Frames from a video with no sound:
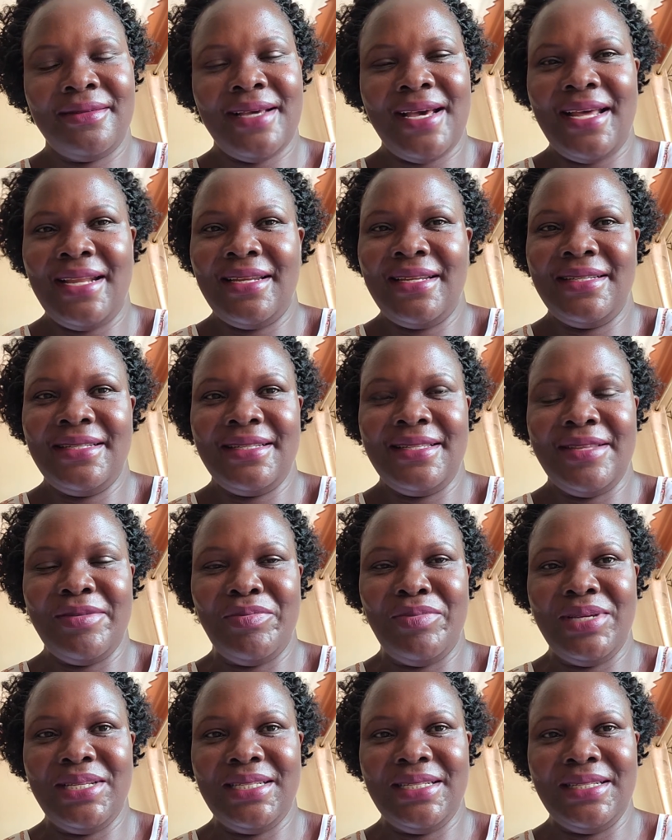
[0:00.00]
at least the
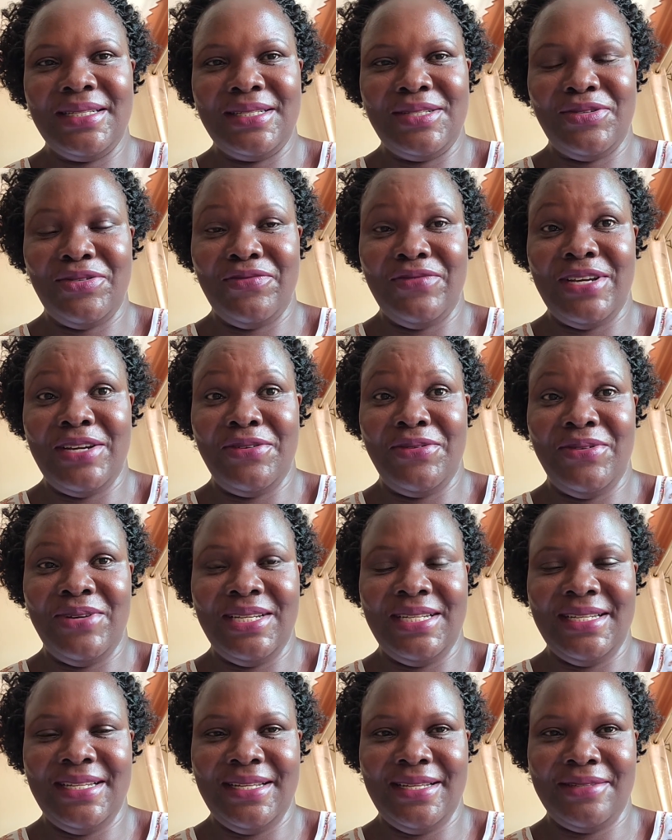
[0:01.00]
basics of the
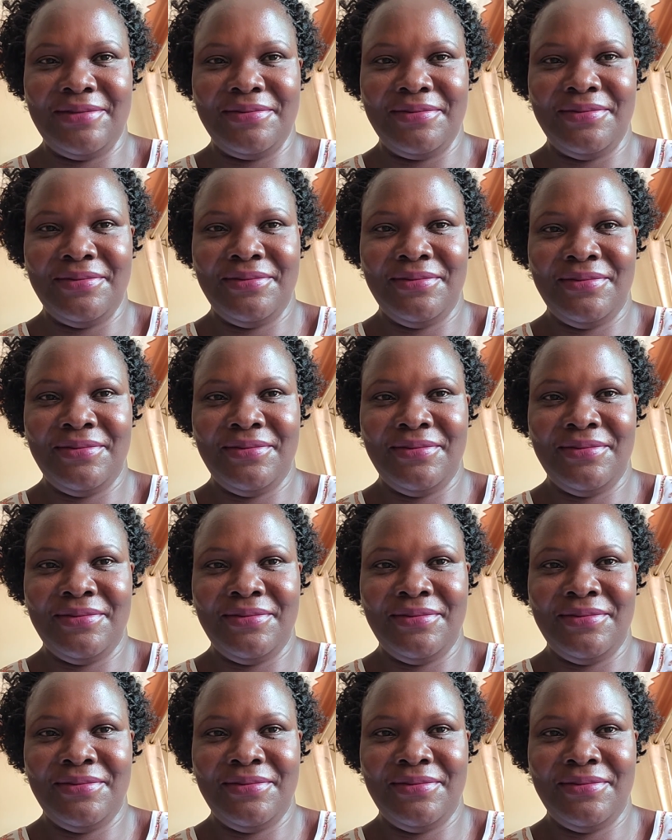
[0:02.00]
greeting